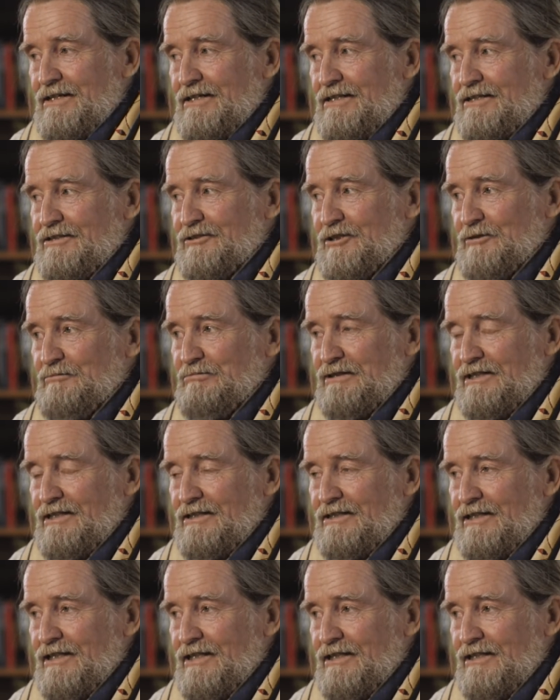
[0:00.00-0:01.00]
Simply,
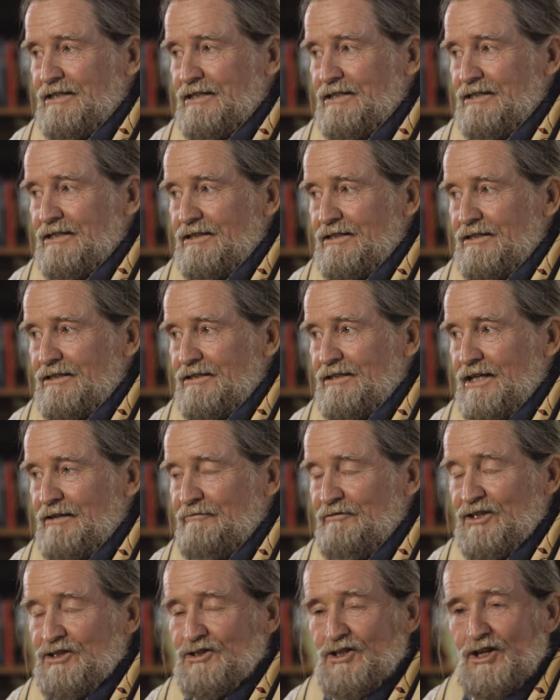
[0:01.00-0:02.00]
they, they
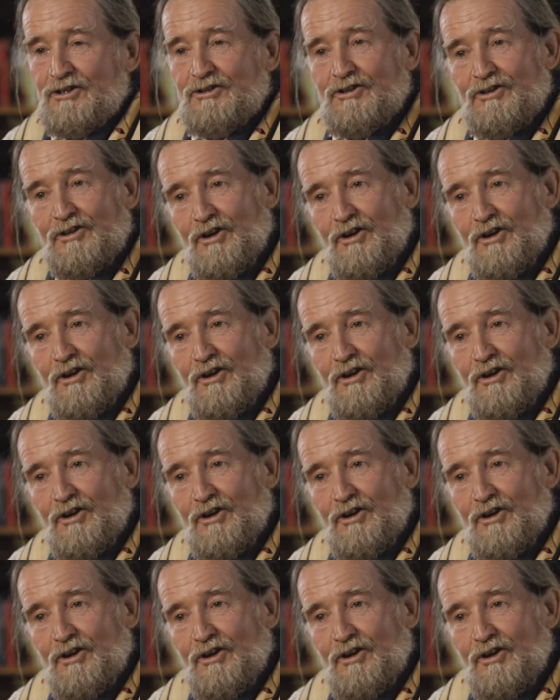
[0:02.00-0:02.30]
have exhausted